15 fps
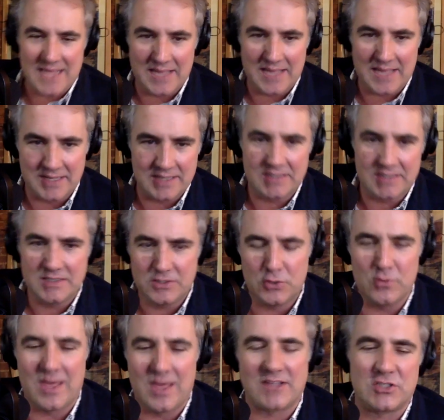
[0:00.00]
ending
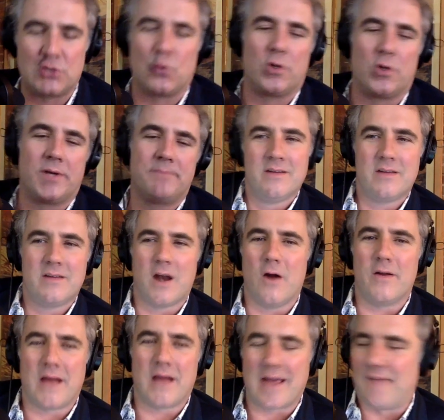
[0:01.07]
to that story. You
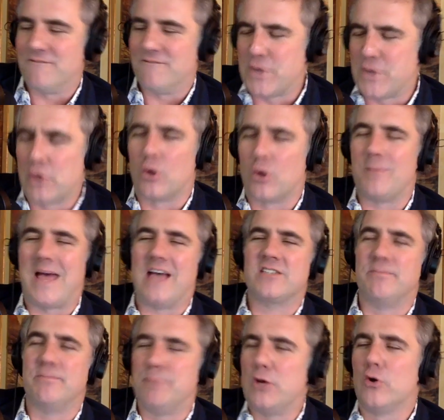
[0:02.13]
know, again, funeral
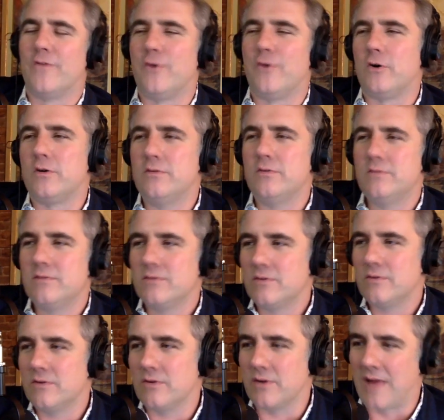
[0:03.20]
mass, beautiful.
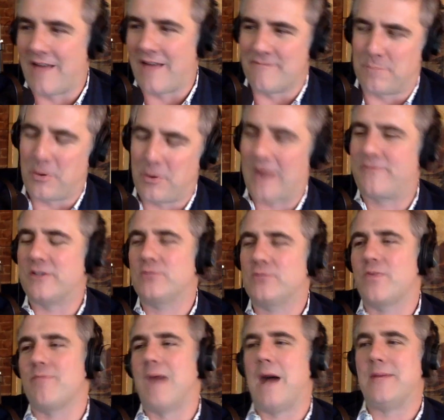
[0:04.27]
Have breakfast
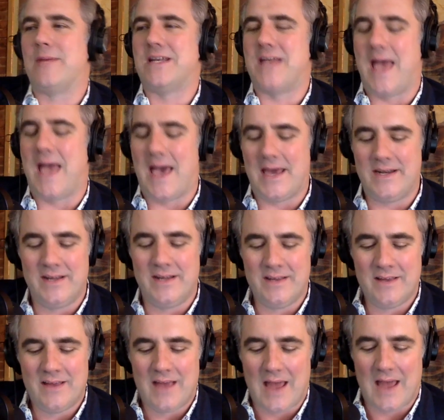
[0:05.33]
with mom and dad.
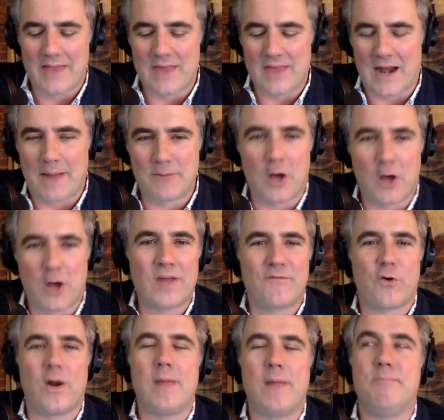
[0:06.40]
And then I'm going
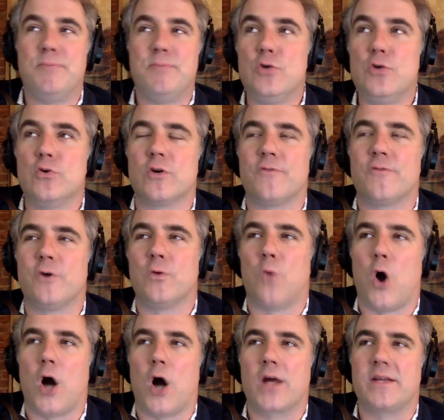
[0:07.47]
for a beautiful
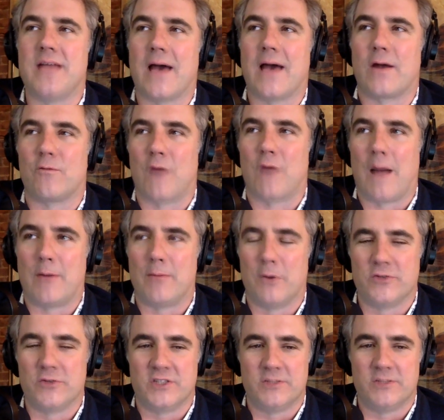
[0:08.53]
walk down at Robert
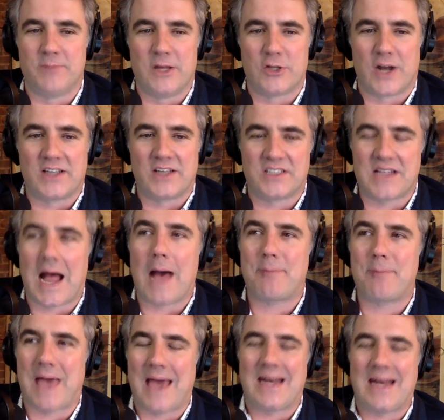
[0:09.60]
Moses Beach. And I
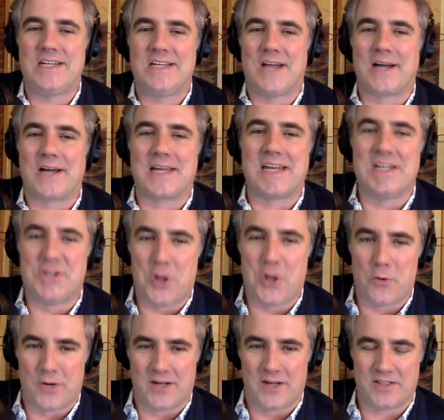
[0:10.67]
stop at a Dunkin'
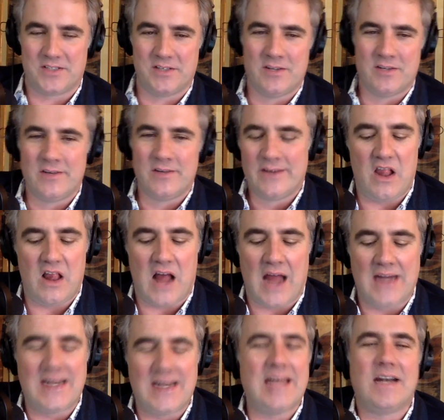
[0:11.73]
Donuts.
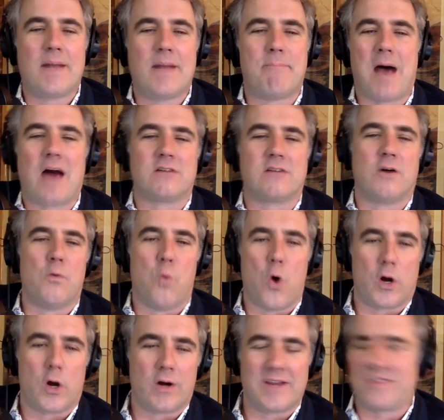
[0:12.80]
I needed a bottle of
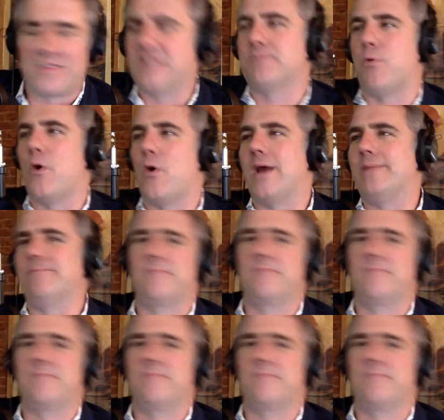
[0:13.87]
water. At this point,